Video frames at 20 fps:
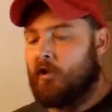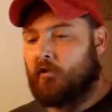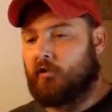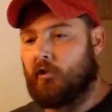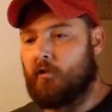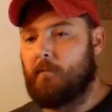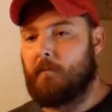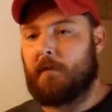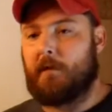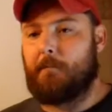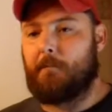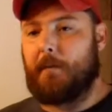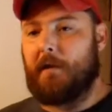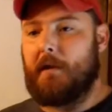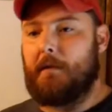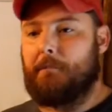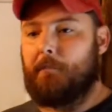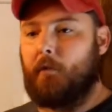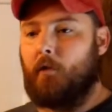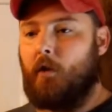as well as a
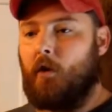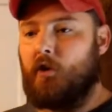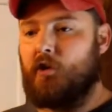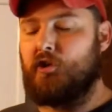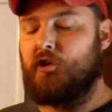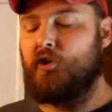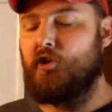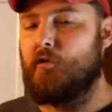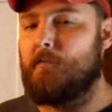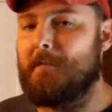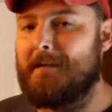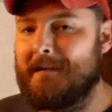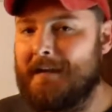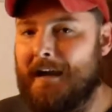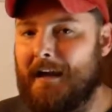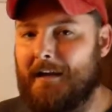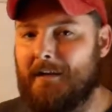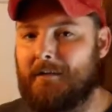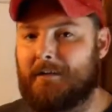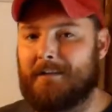better relationship
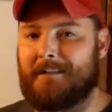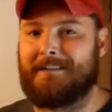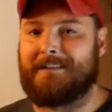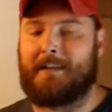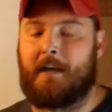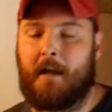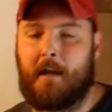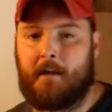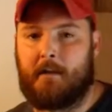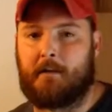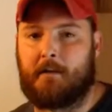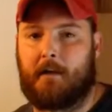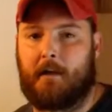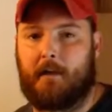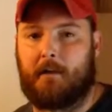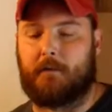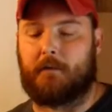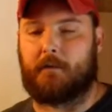with your dog.